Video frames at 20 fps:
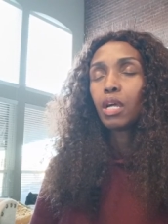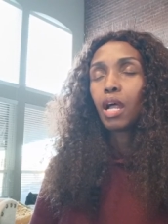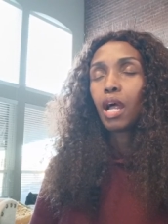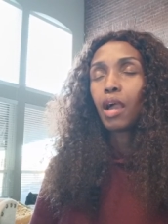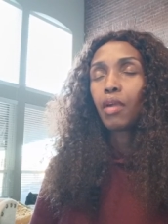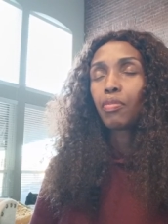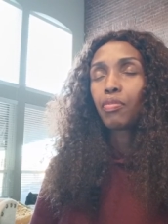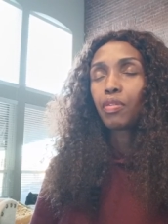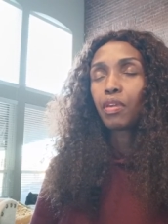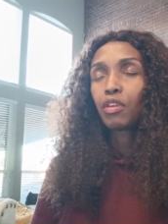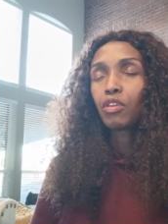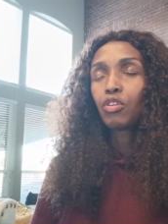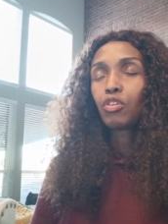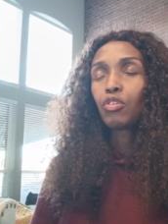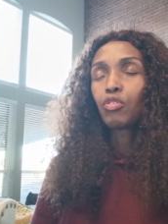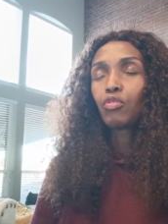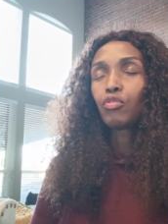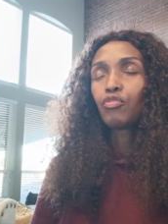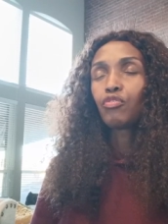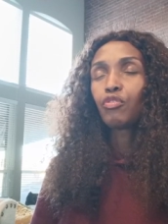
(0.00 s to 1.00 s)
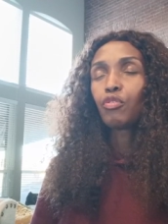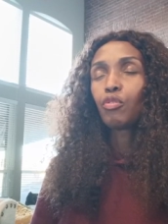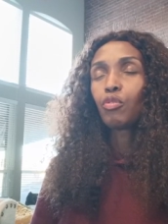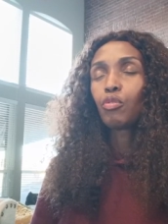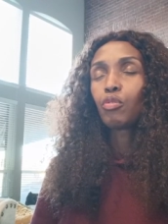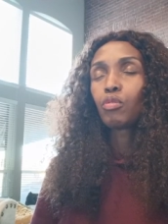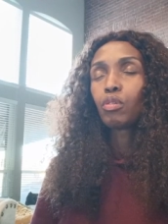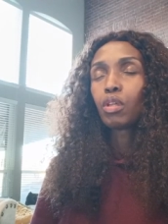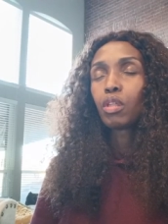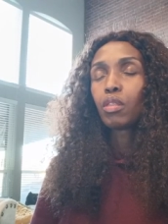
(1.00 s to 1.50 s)
I thank you
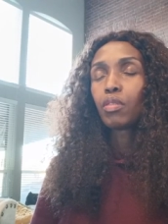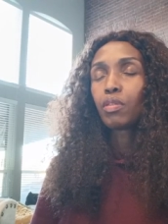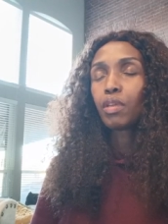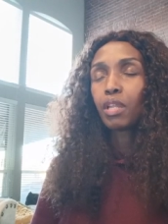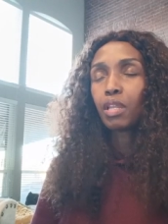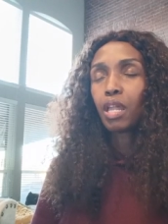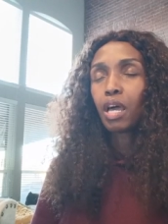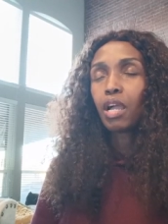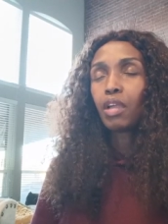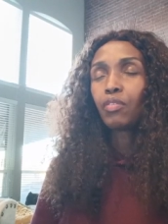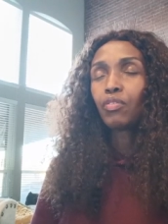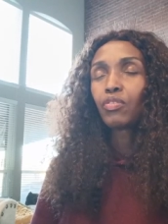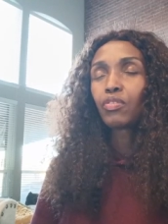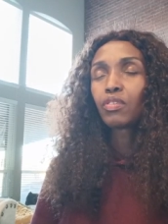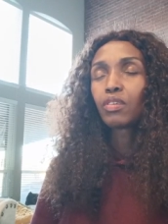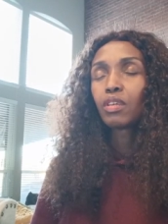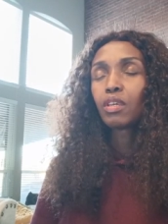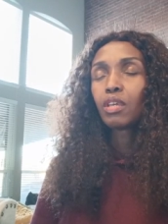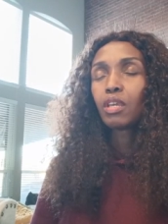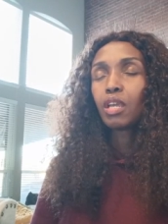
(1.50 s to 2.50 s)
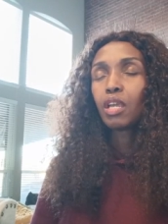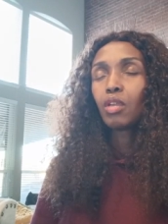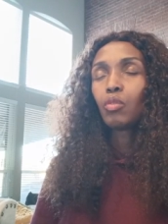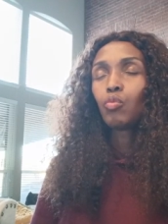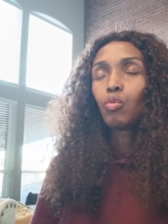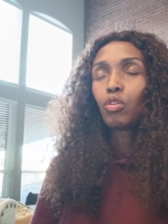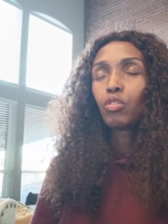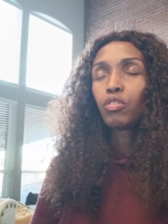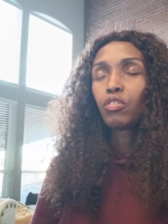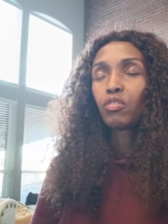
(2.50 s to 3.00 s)
for their lives and
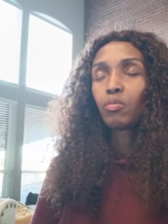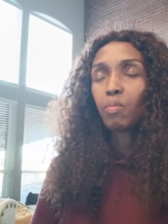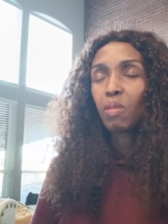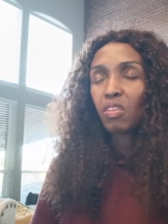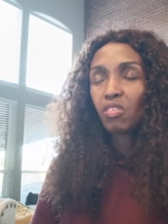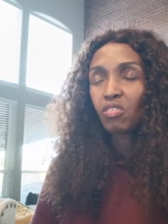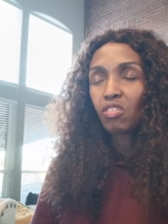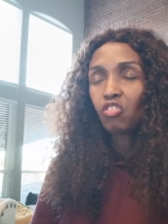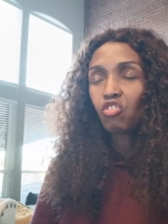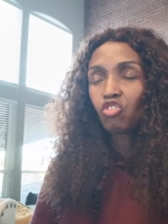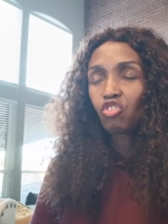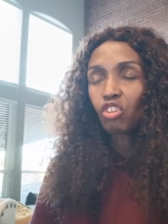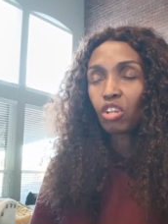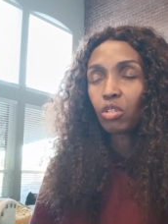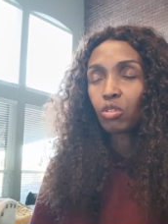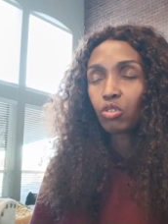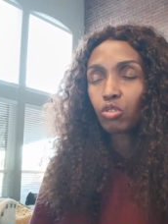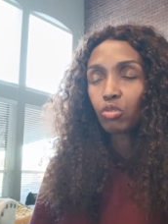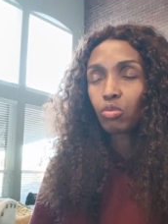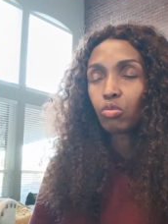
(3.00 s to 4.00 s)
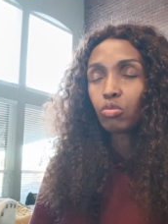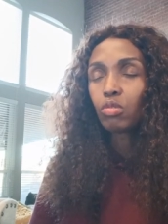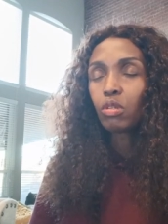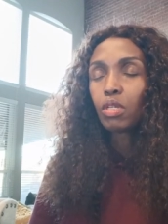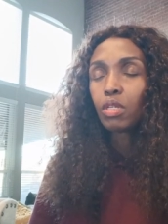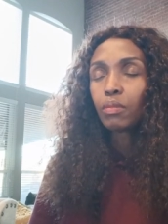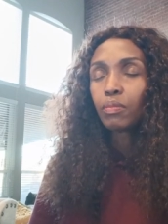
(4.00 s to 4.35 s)
what this message shall do